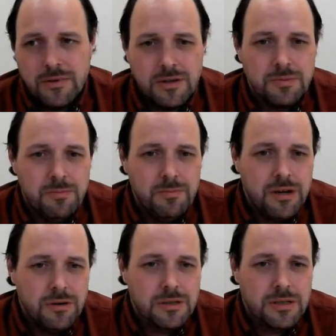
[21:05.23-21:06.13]
course,
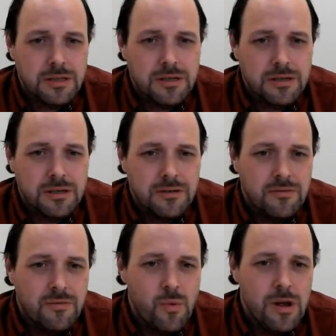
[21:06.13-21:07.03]
because
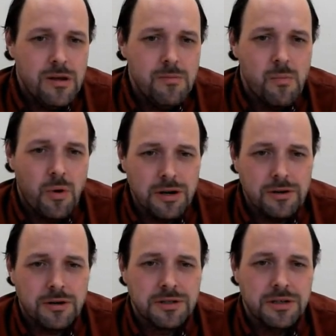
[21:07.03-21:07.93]
we
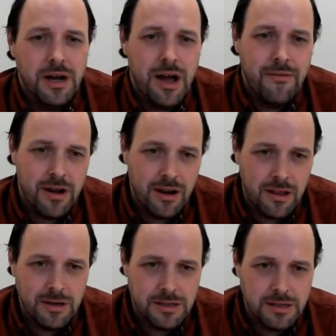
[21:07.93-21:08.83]
monitor the
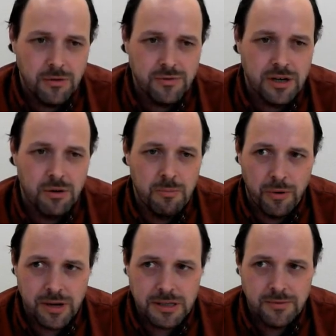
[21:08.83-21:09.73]
availability of the
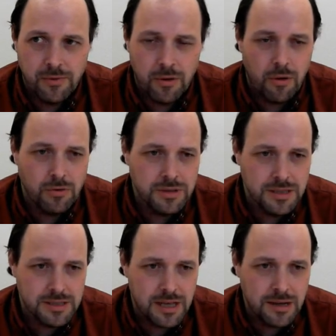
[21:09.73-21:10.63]
components for our
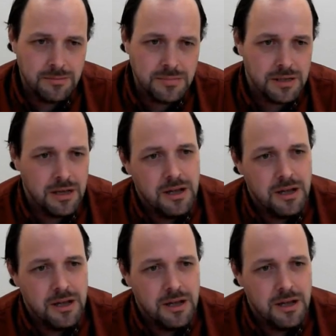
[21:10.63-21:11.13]
system,